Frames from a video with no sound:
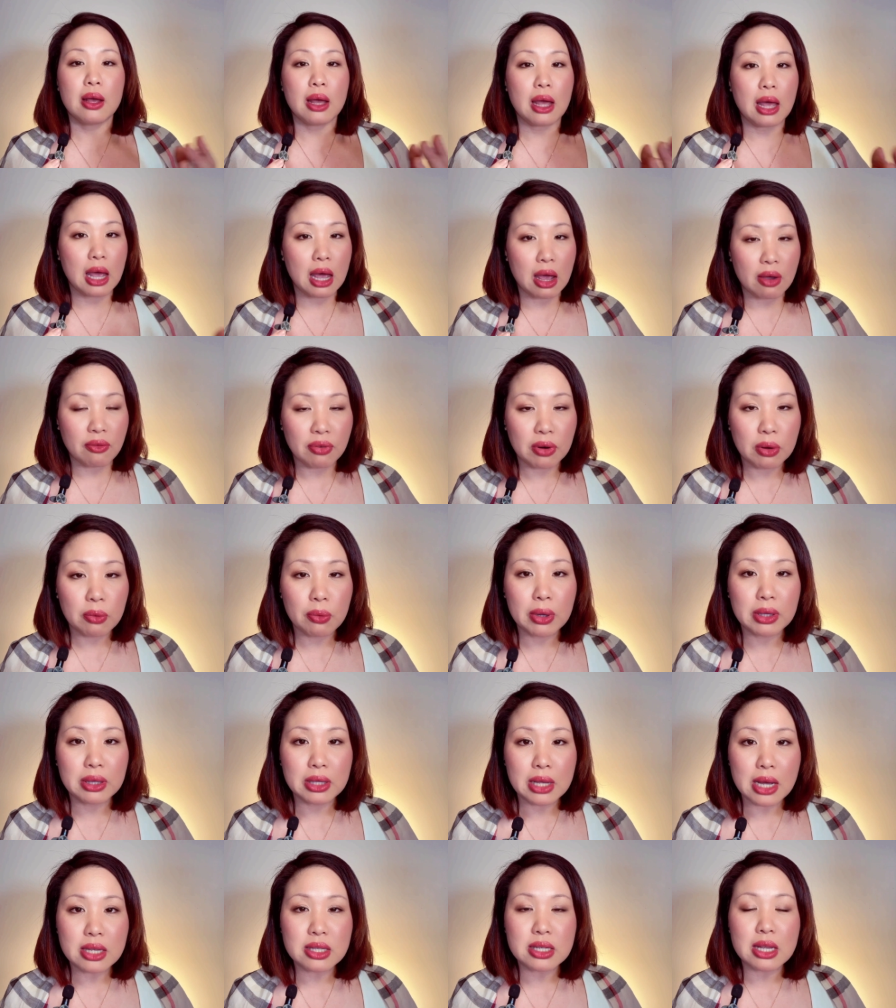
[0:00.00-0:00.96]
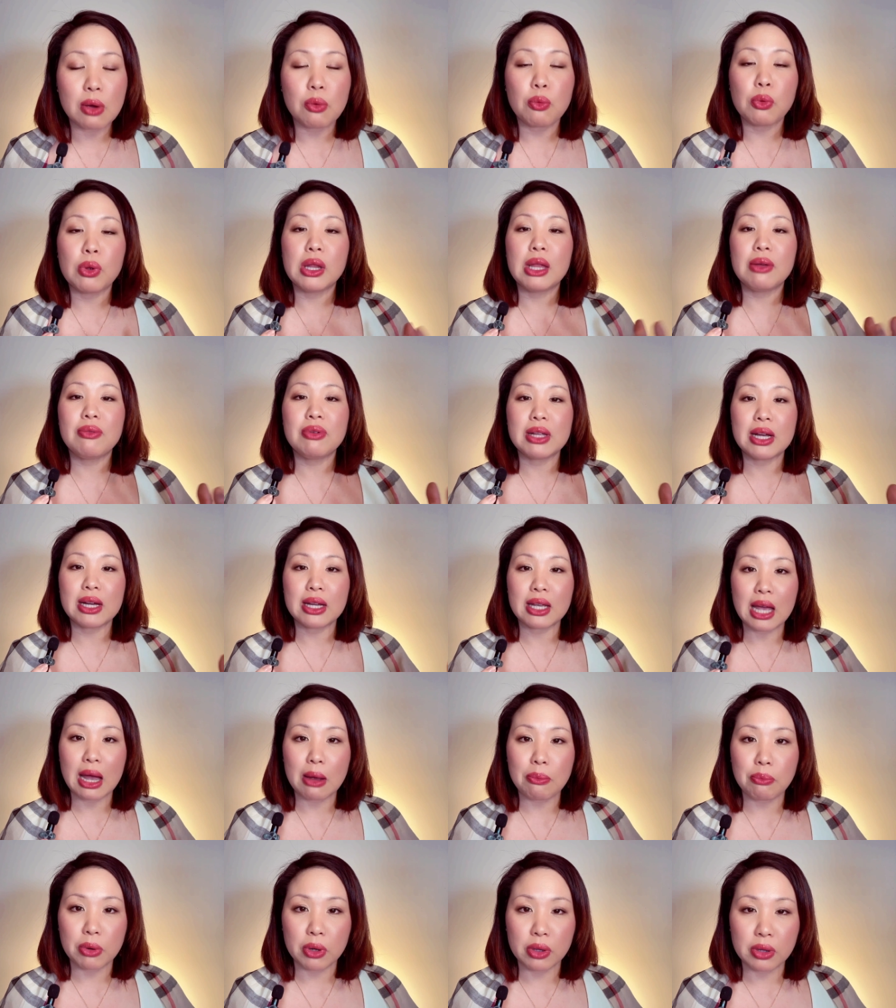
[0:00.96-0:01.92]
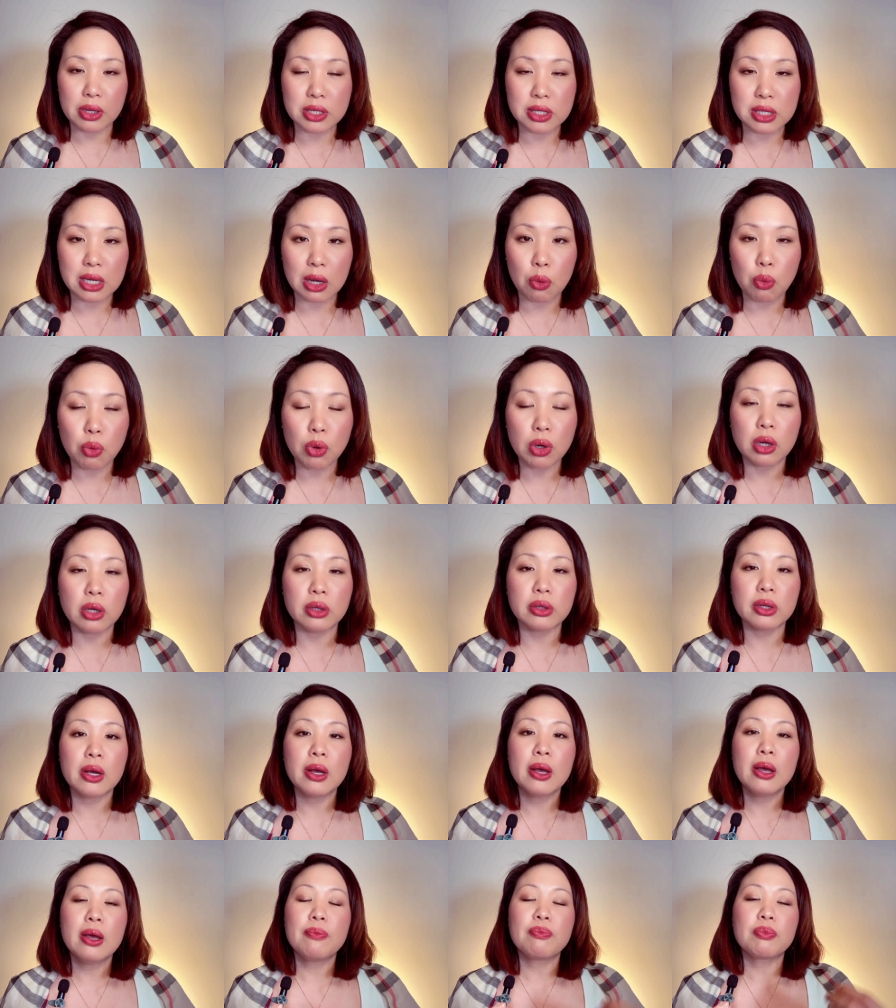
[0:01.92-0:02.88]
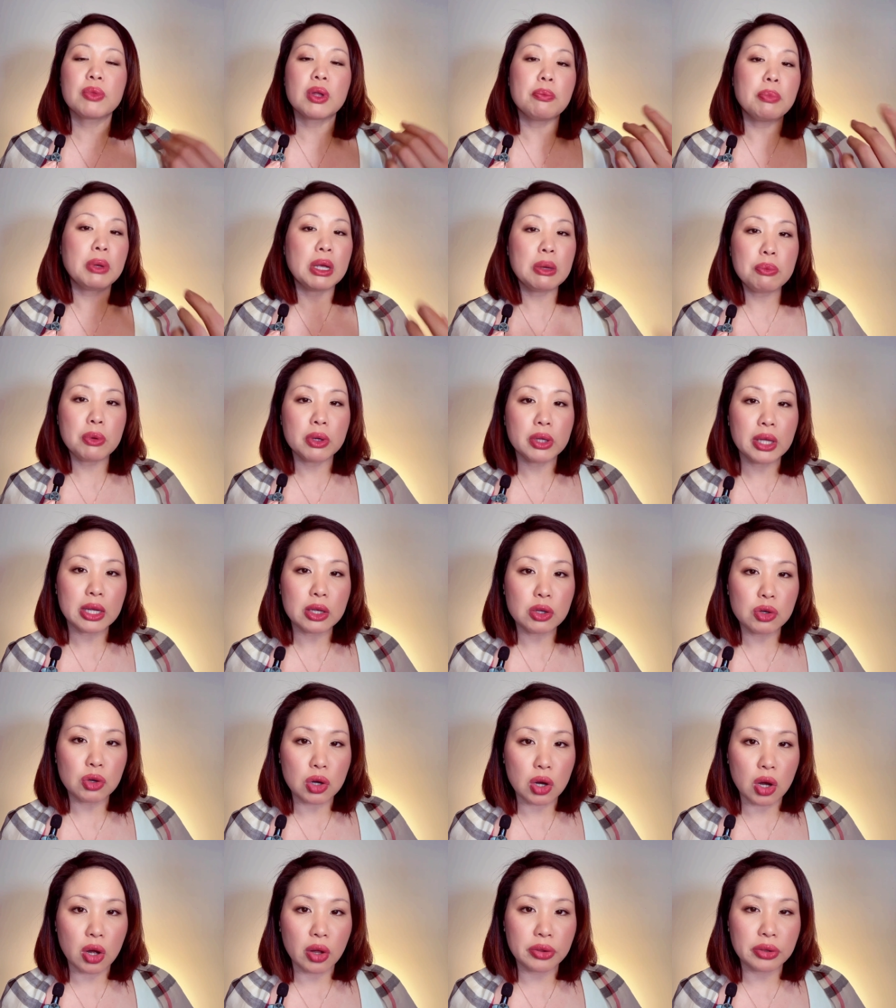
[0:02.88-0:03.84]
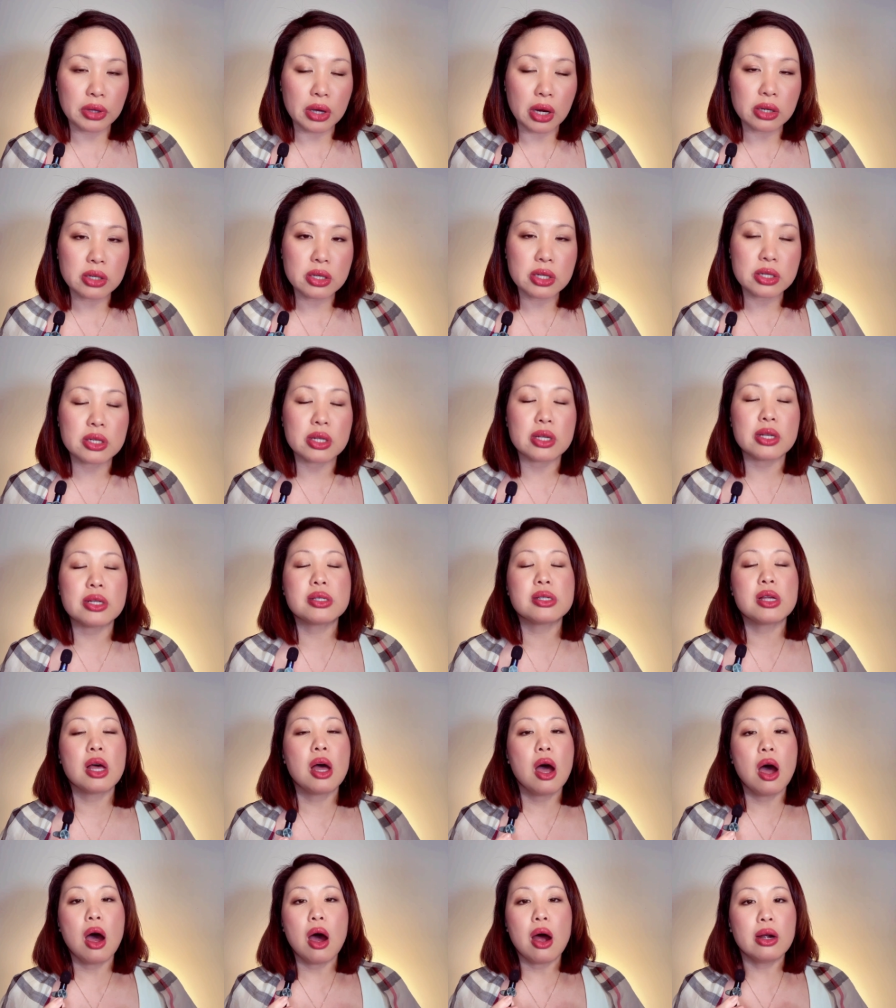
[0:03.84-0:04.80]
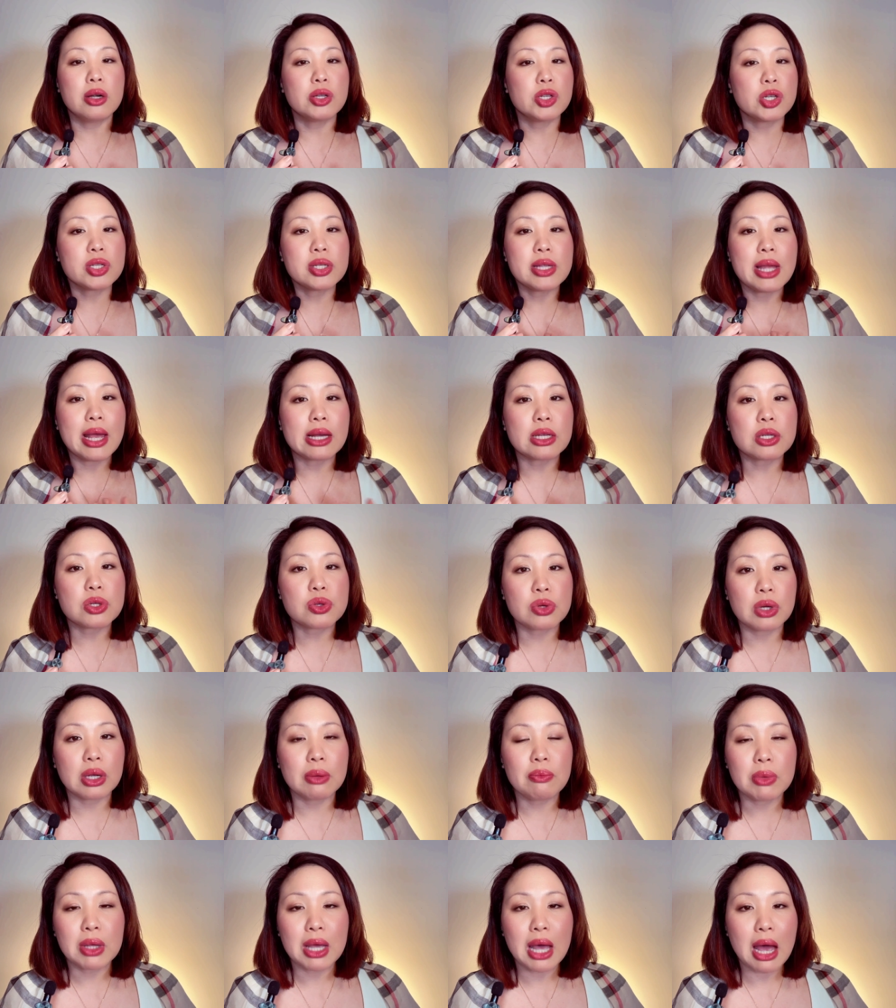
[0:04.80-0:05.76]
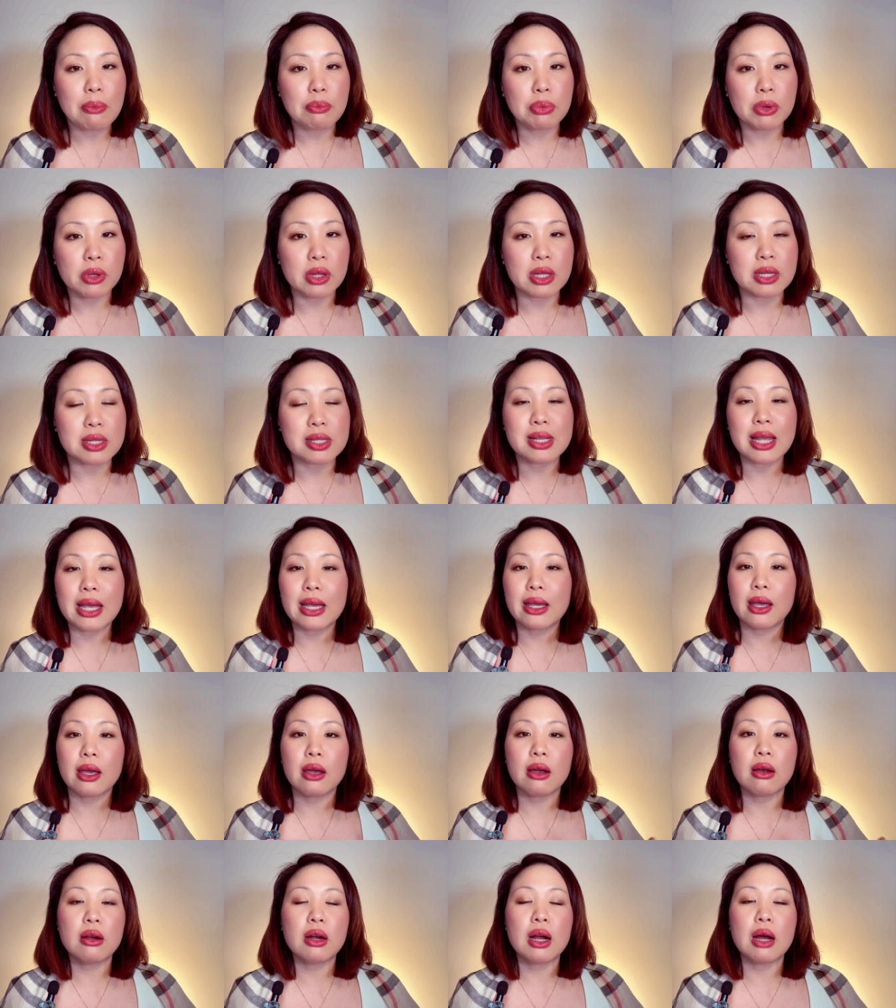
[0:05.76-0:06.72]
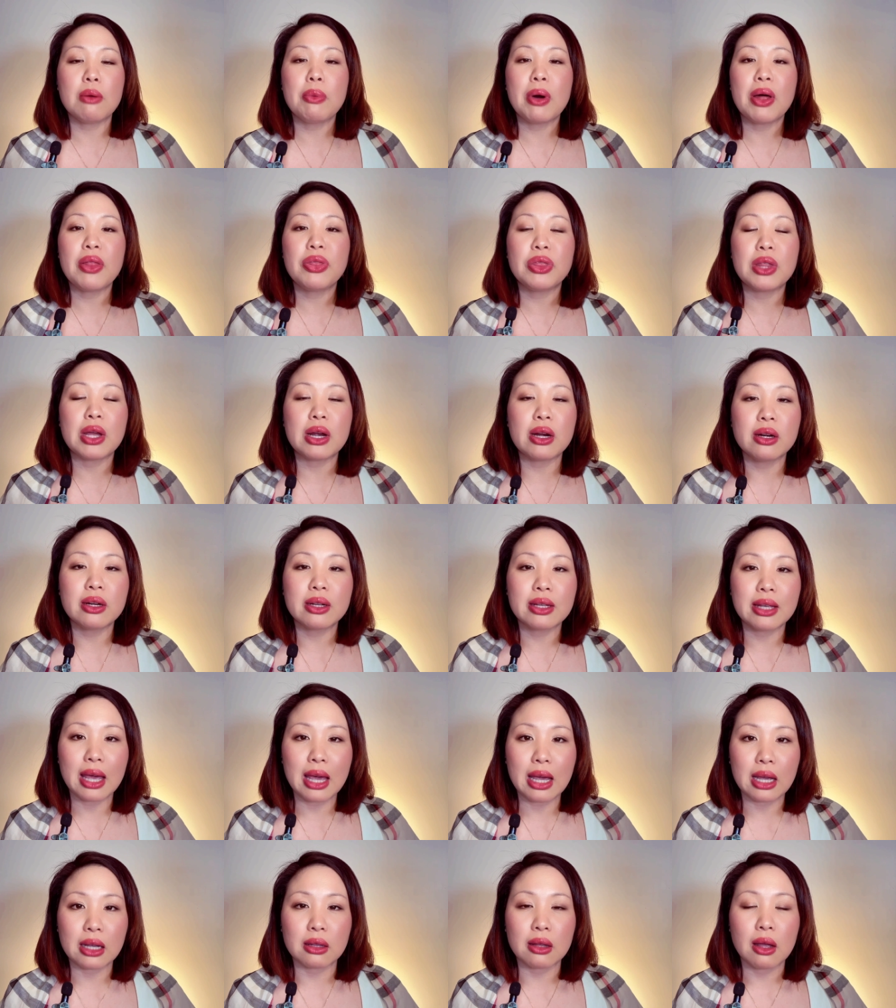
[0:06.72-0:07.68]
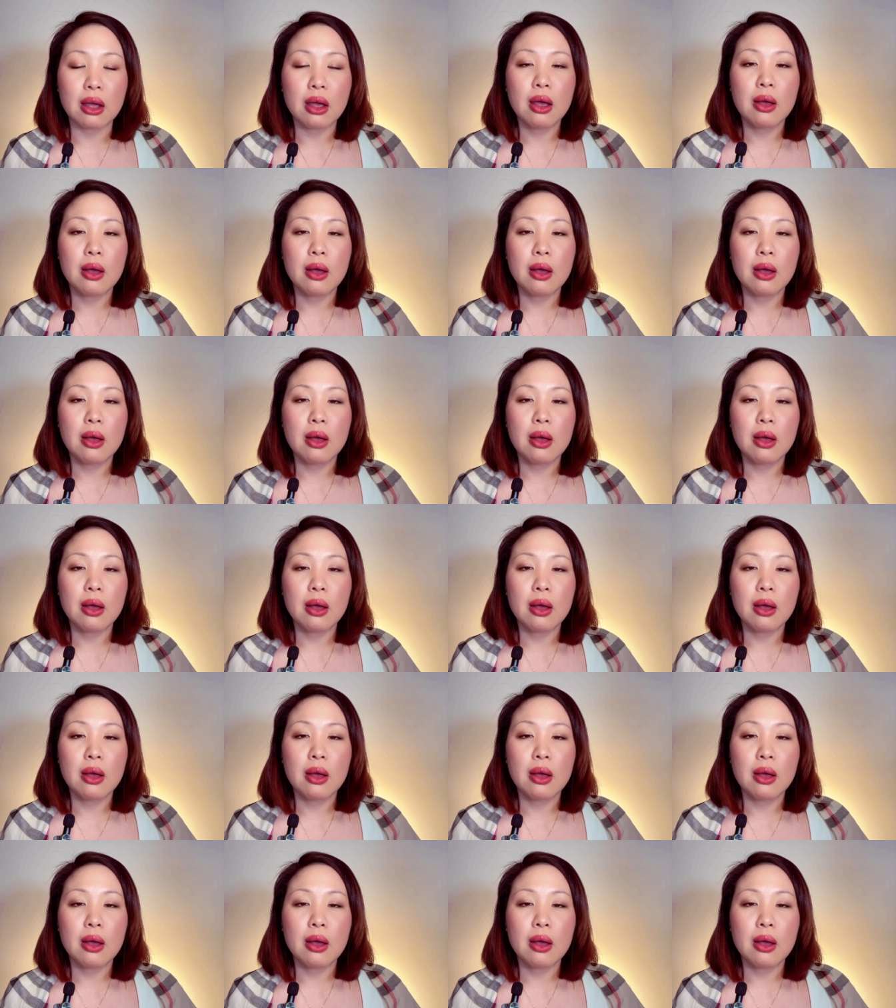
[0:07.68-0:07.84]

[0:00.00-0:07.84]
Everyone does it. We live in a capitalistic world. The people that you call narcissists are just extreme capitalists. They care about their gain,